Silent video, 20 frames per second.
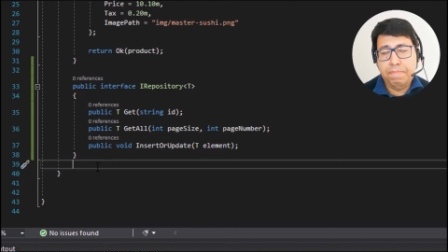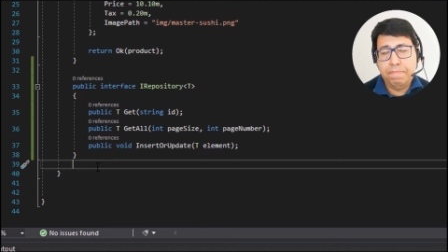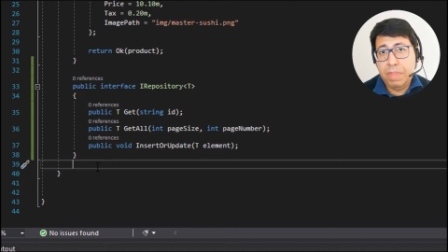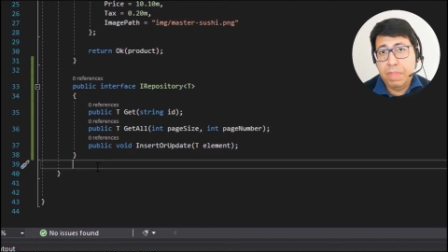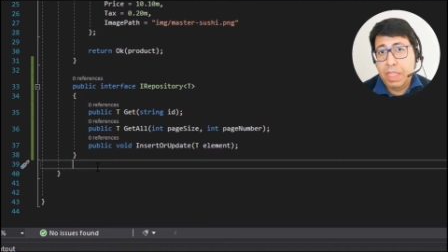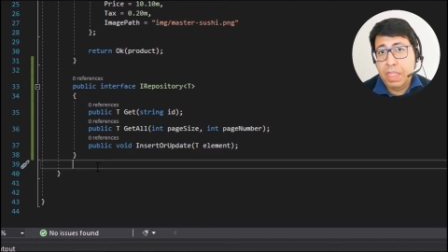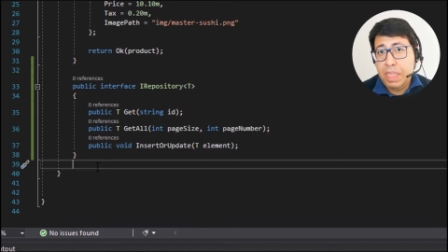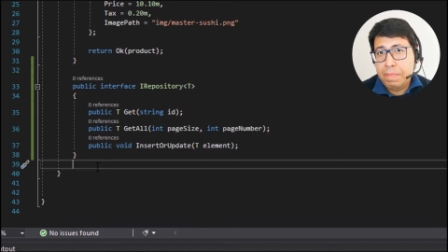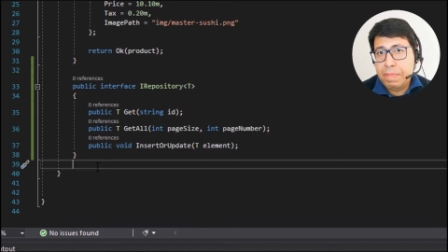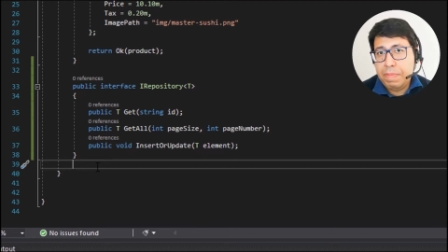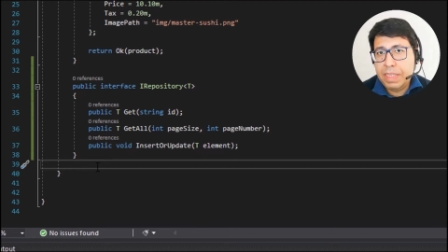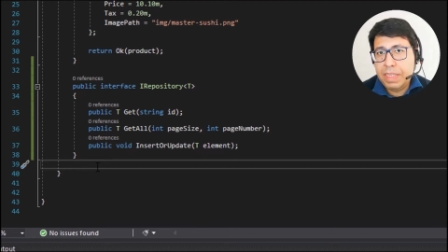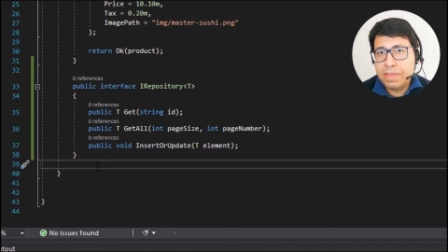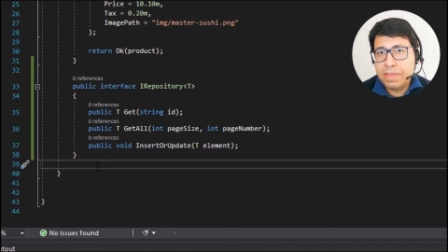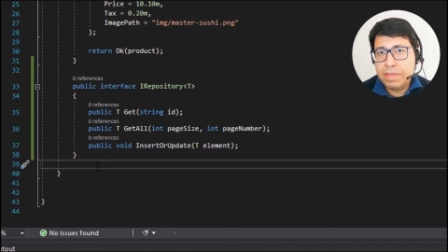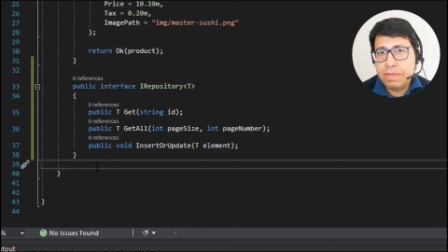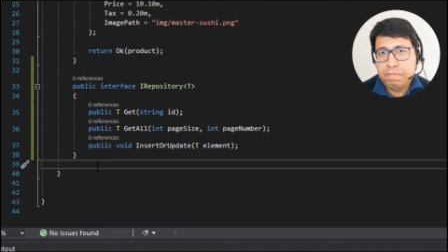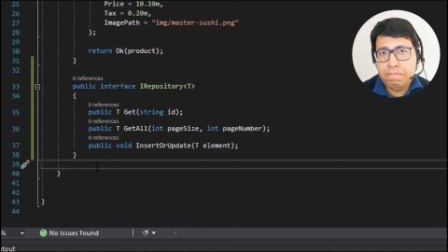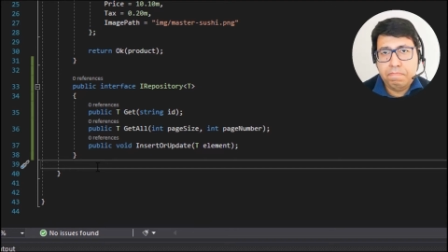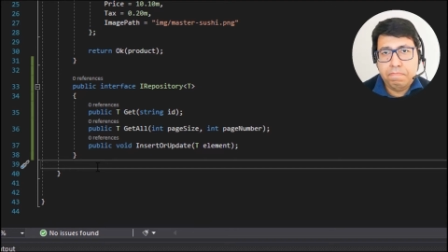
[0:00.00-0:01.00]

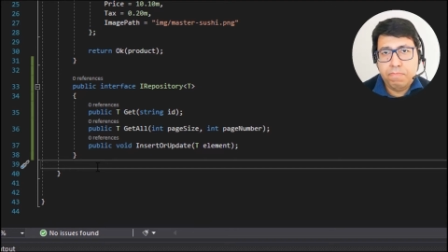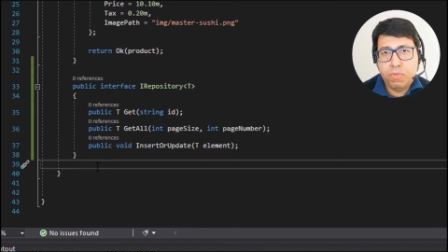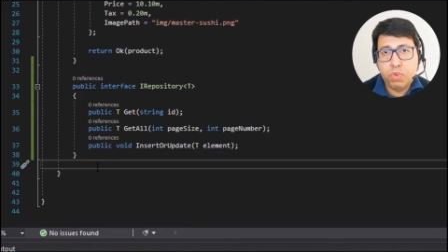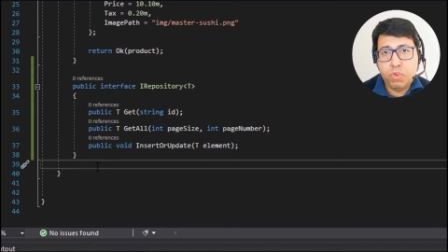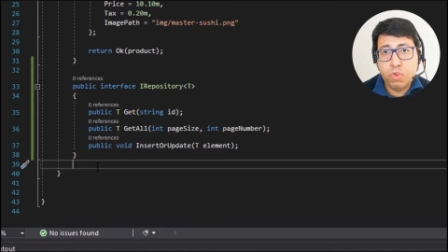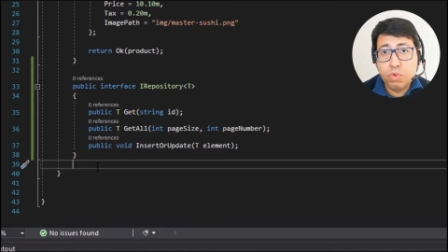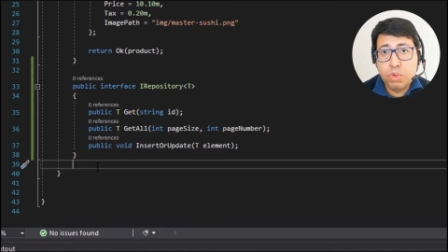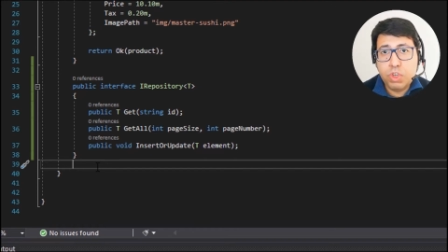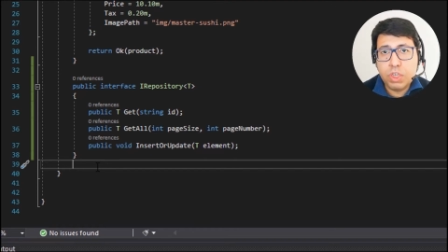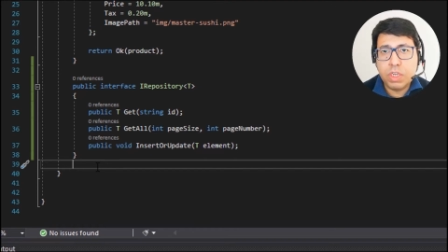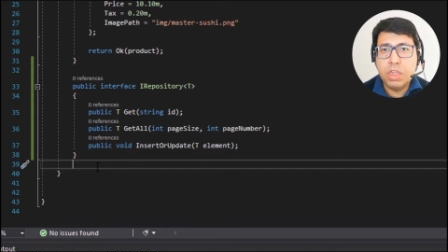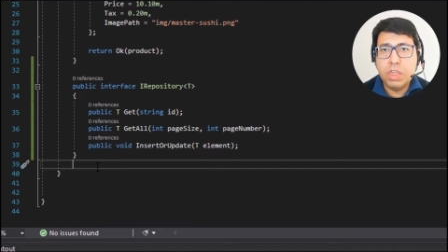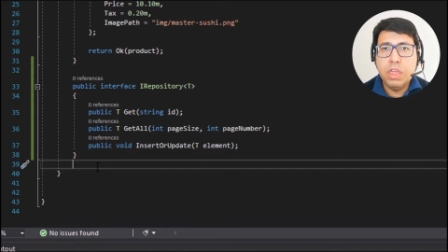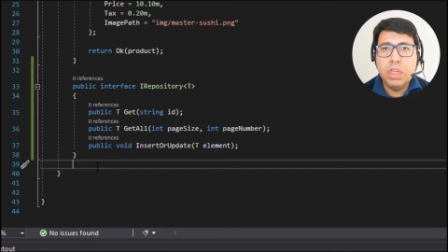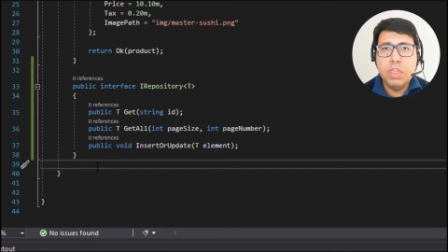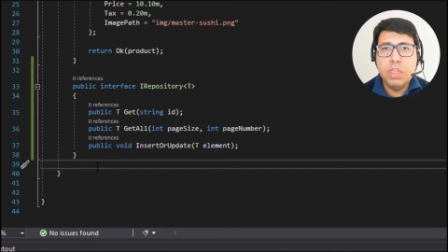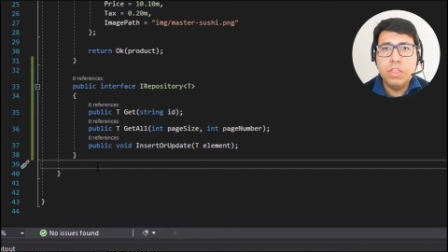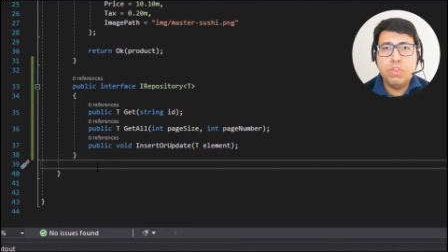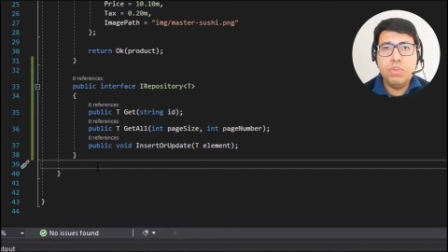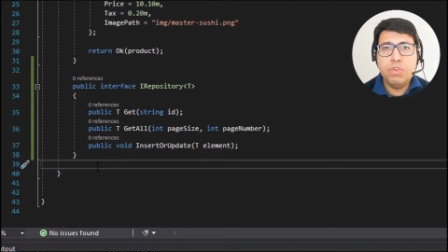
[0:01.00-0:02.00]
database solution
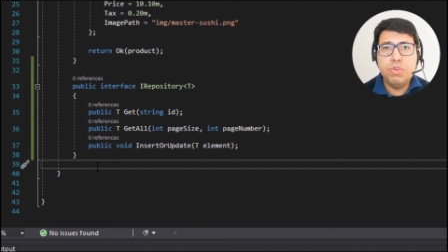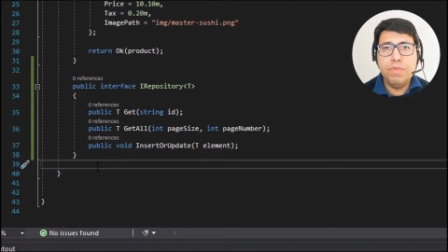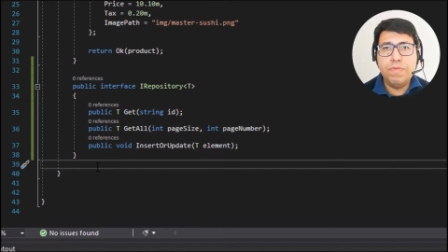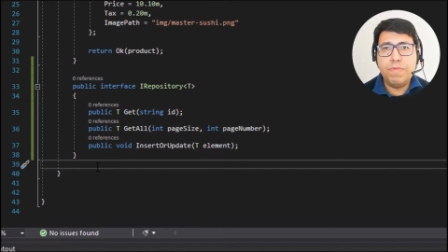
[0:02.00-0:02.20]
to,